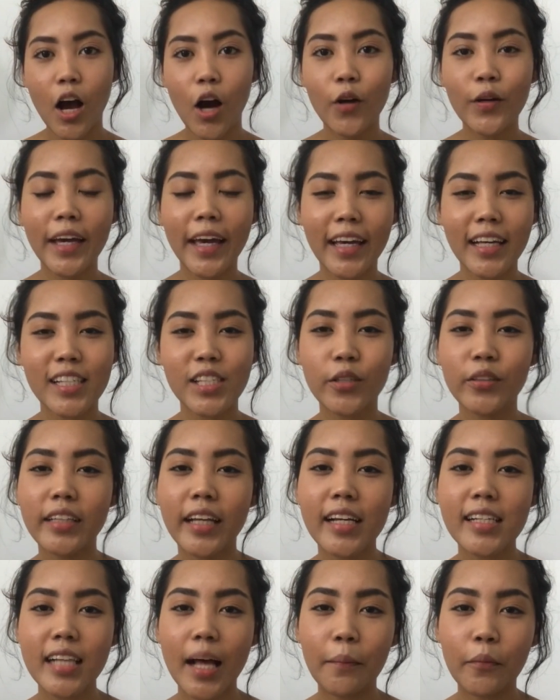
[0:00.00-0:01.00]
Okay, so
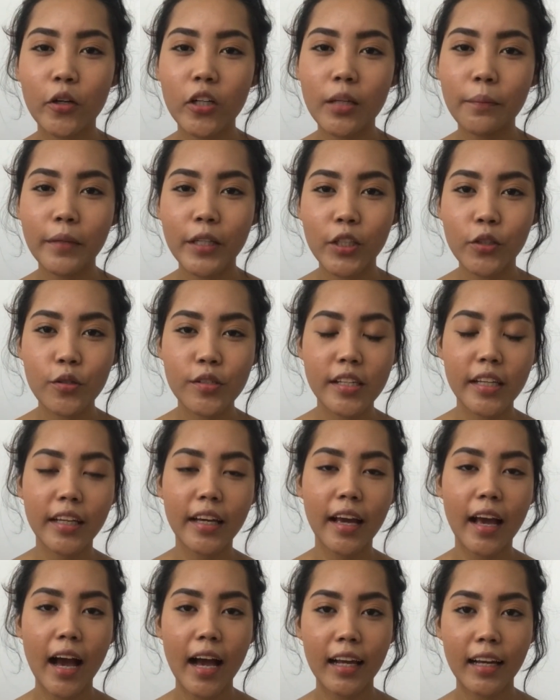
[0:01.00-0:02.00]
next I'm gonna be
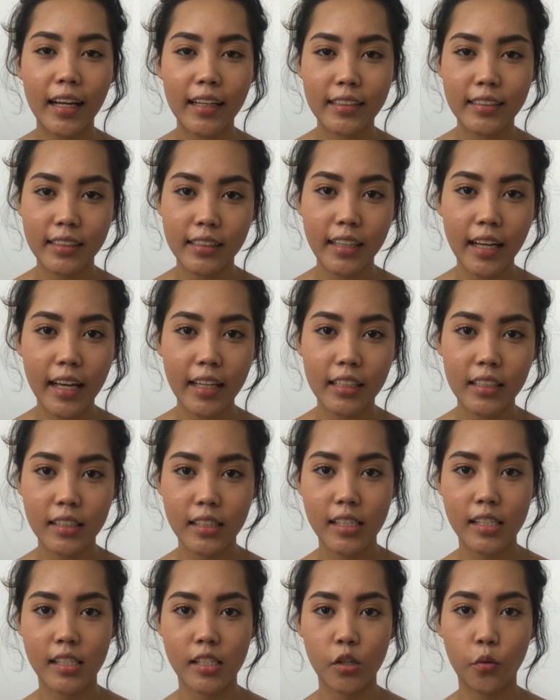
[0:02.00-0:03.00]
using a highlighter, and
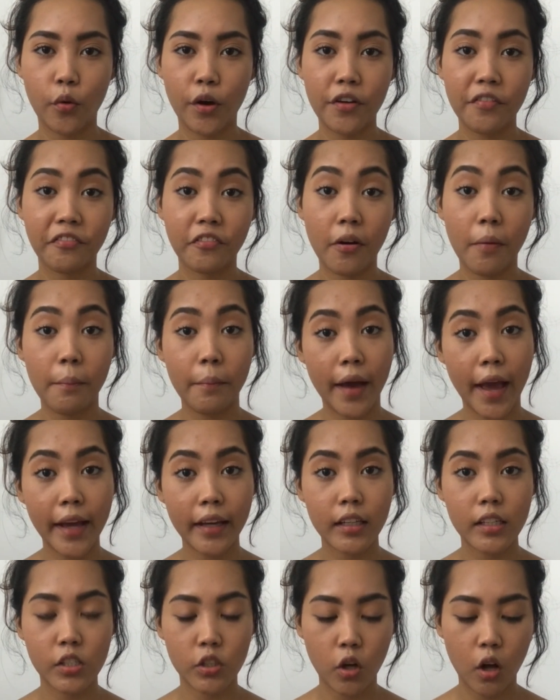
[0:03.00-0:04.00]
this is the one from
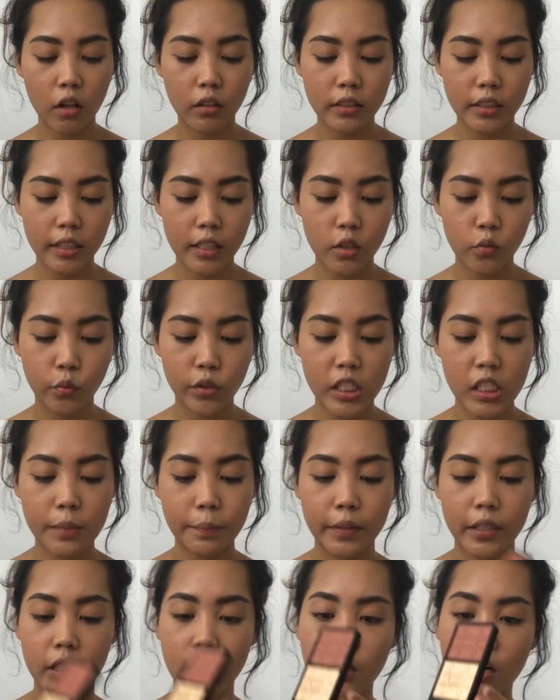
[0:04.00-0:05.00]
MAC. It's called the
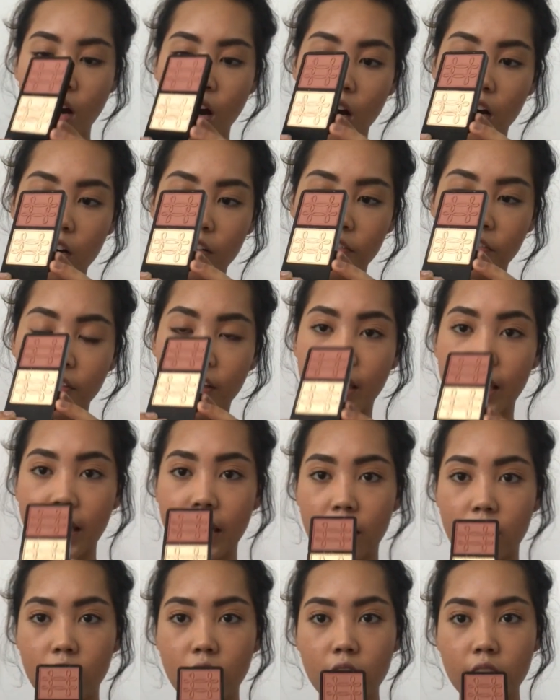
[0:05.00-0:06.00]
Whisper of
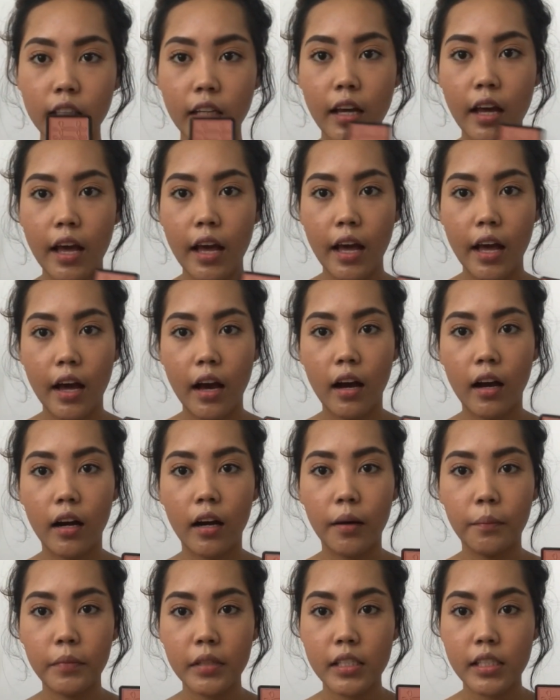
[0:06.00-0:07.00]
Guilt.
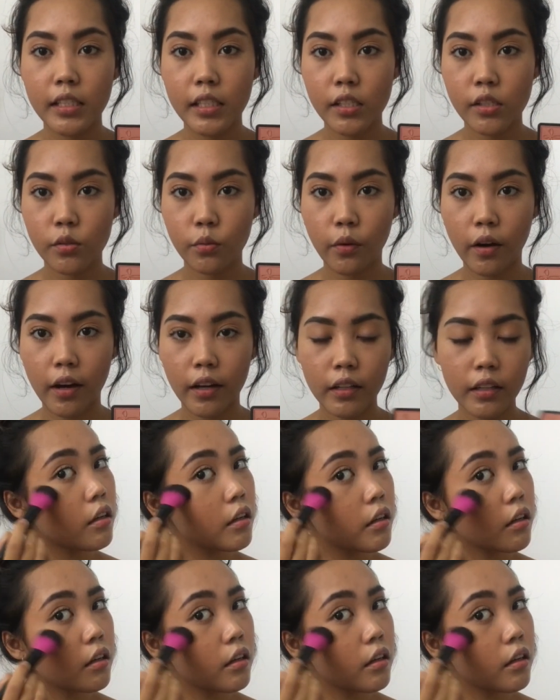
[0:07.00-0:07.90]
It's this one.